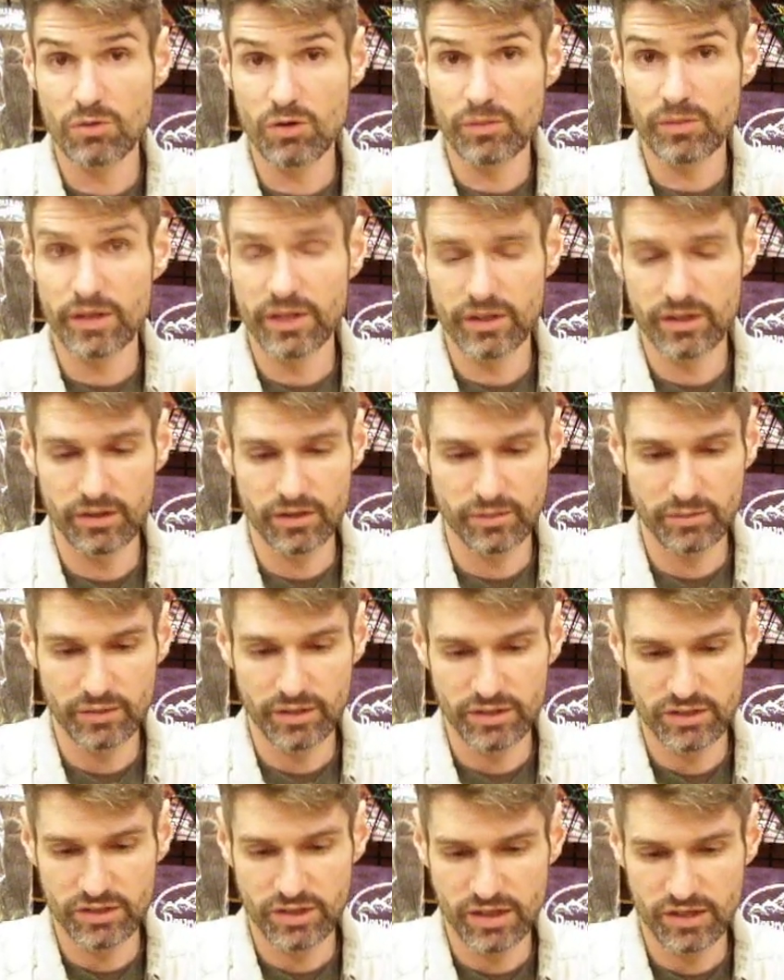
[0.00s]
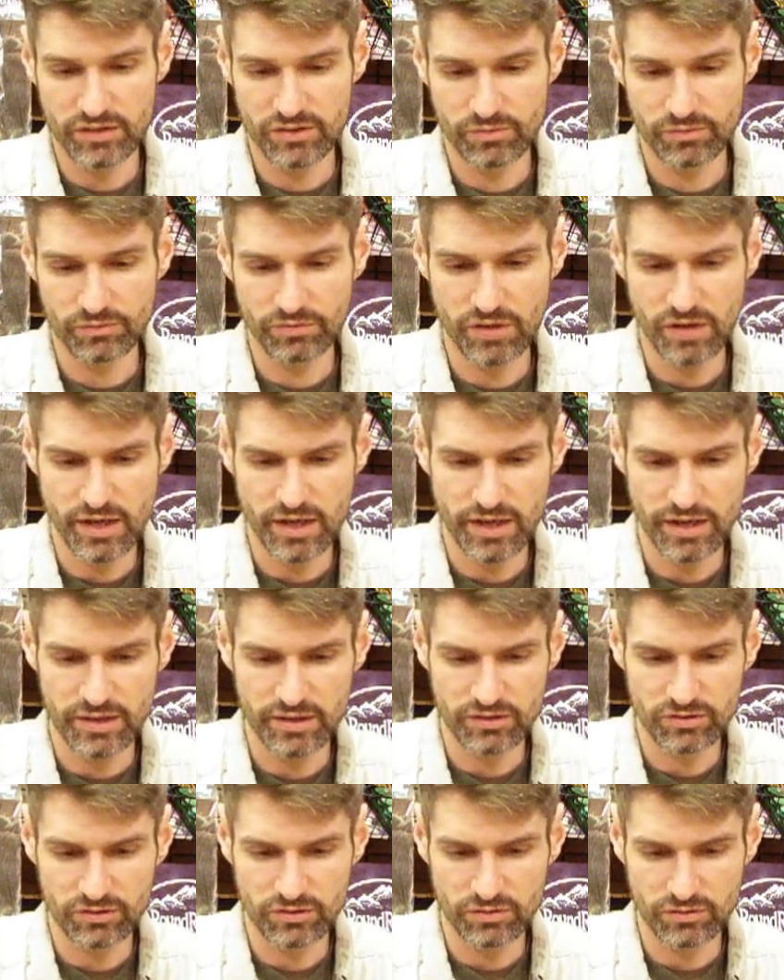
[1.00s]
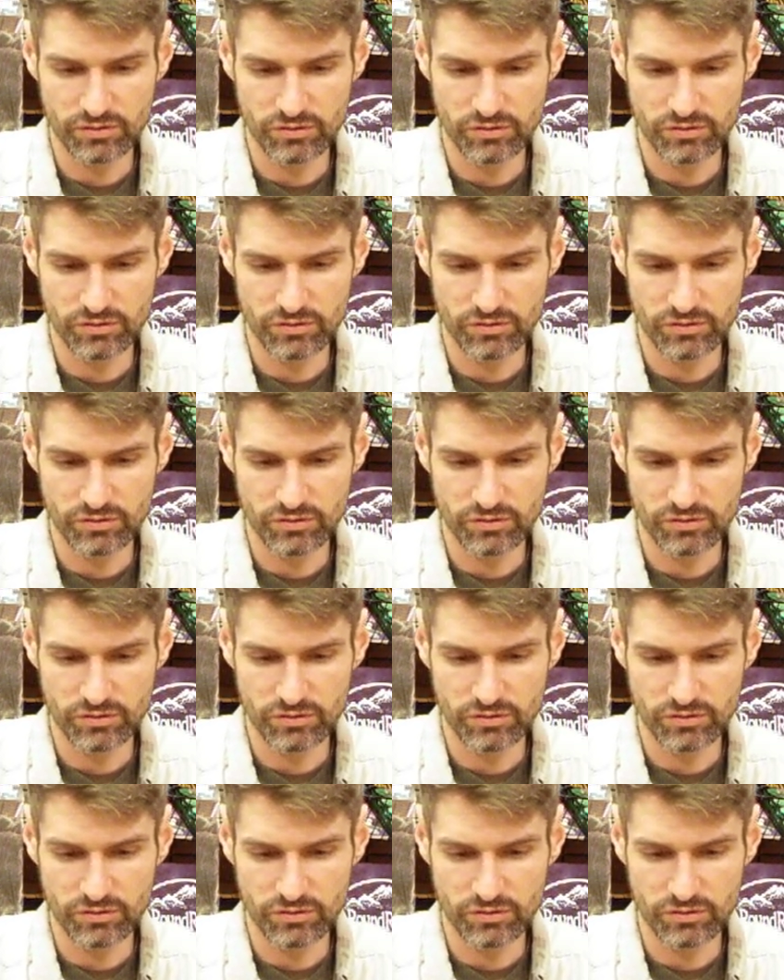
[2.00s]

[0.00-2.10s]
moment here, I'm going to tie some flies